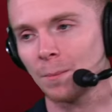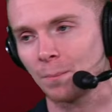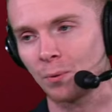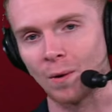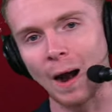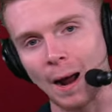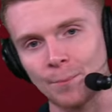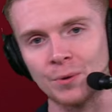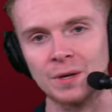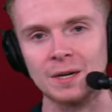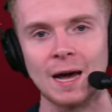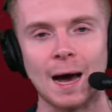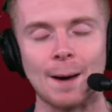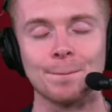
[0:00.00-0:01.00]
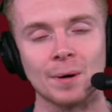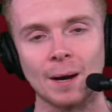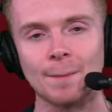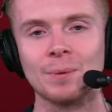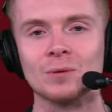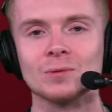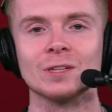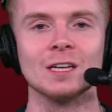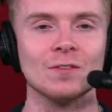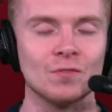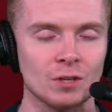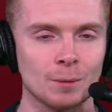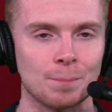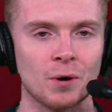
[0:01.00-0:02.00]
Probably not, but I
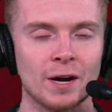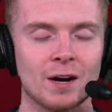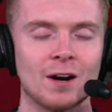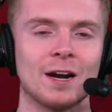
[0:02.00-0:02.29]
believe in the player,